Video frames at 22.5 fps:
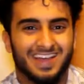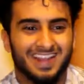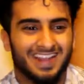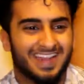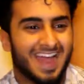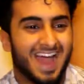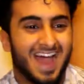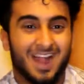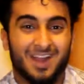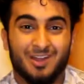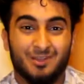
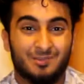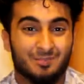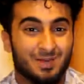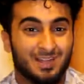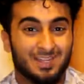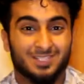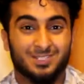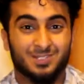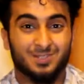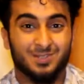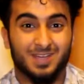Like, I don't know
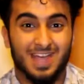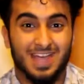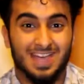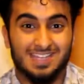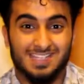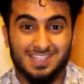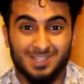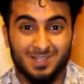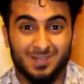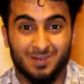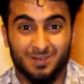about you
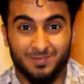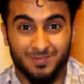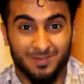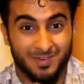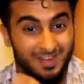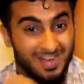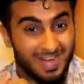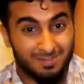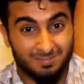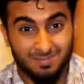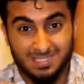guys, you know, if
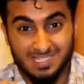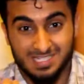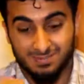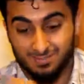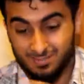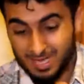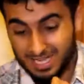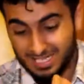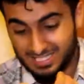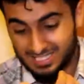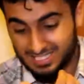you're not
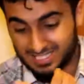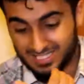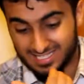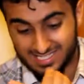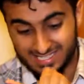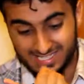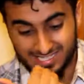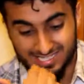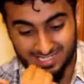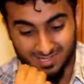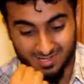Muslim watching
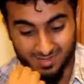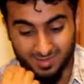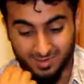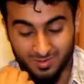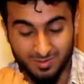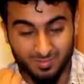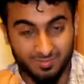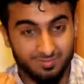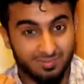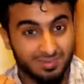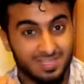this, you
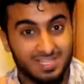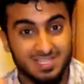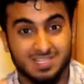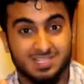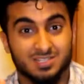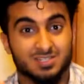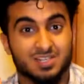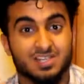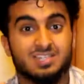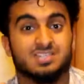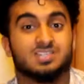know,
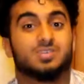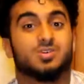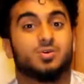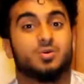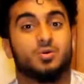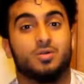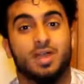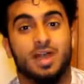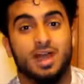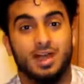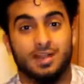please look into the
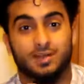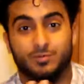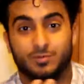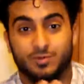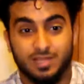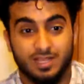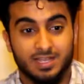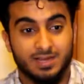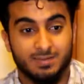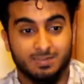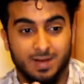Quran,
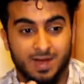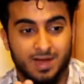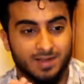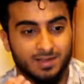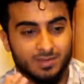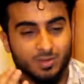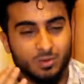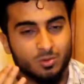read about it.